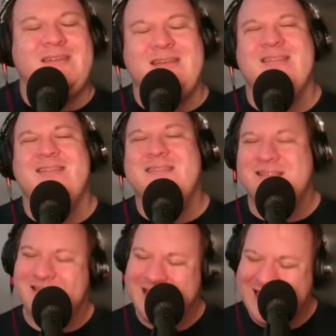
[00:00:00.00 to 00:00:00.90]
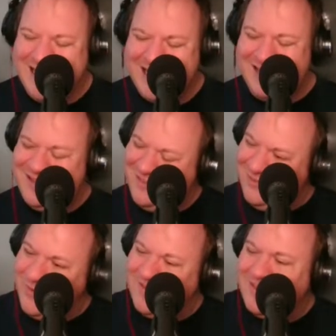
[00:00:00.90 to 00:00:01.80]
it
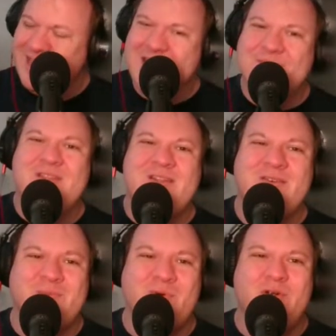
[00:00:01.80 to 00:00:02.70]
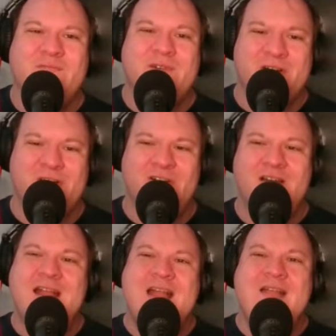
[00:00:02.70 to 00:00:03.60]
twists the knife a little more for
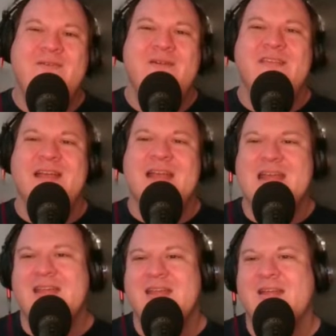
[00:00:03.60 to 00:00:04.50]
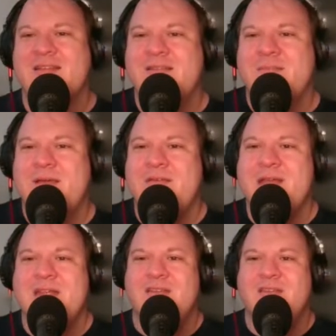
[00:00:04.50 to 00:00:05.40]
her. Where it's like, hey, by
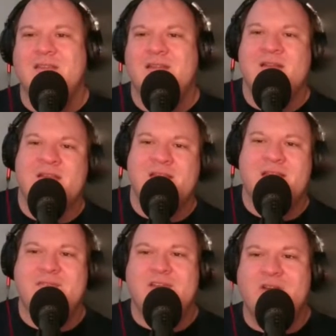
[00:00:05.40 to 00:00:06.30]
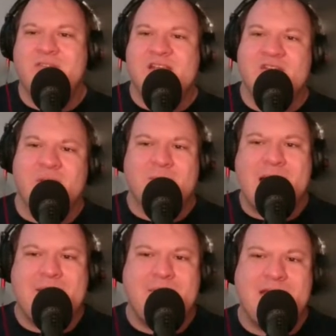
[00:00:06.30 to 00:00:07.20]
the way, have you noticed that you don't
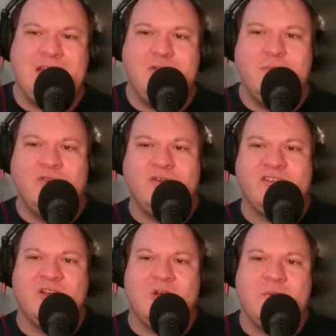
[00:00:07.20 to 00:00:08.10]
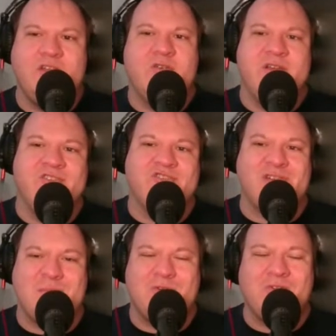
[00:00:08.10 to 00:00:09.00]
mind me being the Human Torch at all when you're in
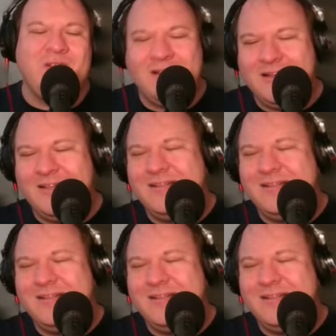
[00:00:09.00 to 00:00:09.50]
trouble?